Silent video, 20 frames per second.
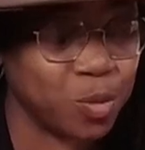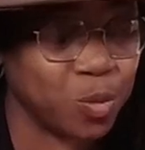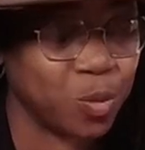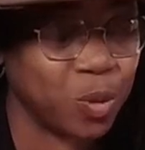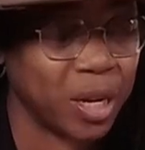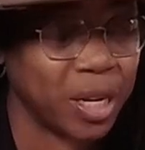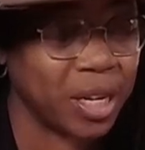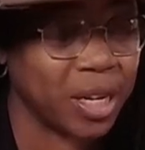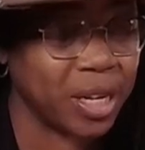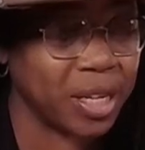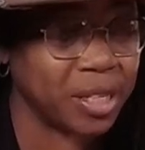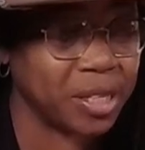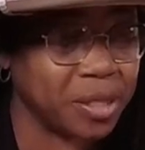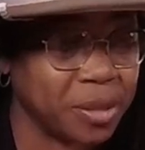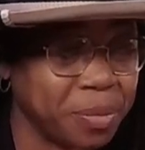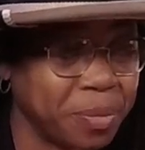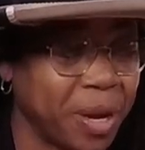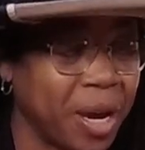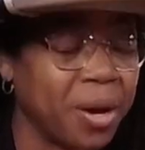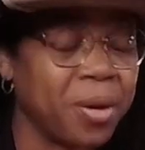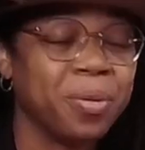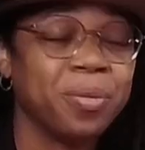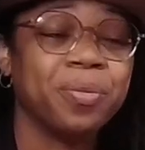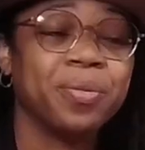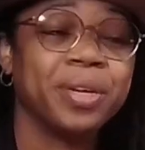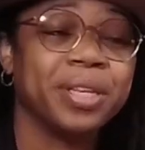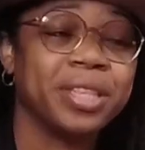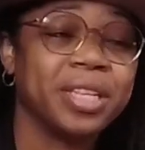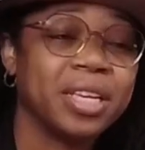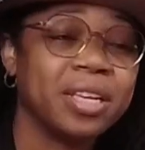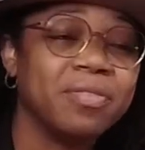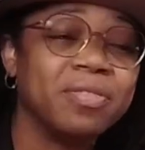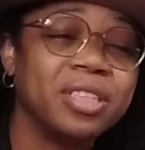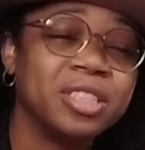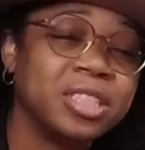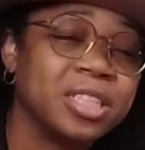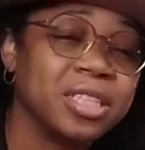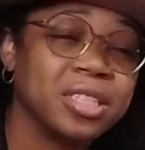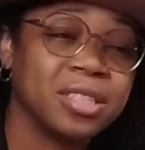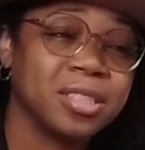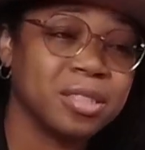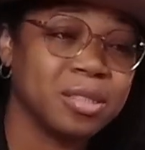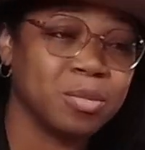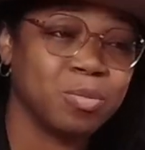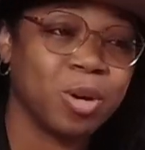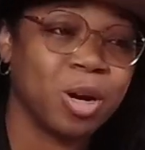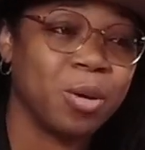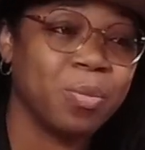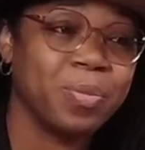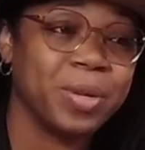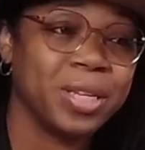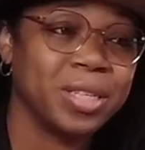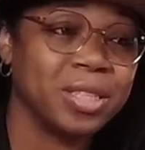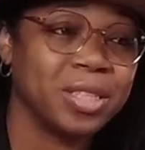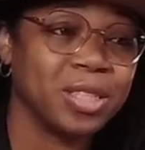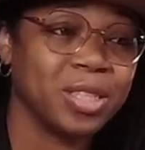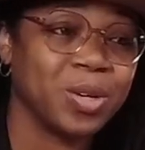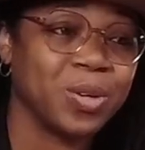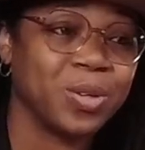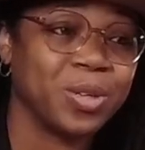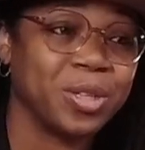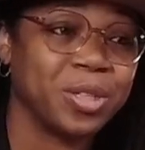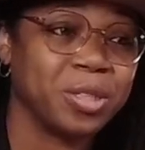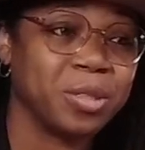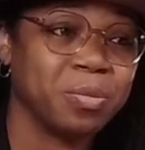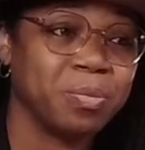what it's about with even just small business owners.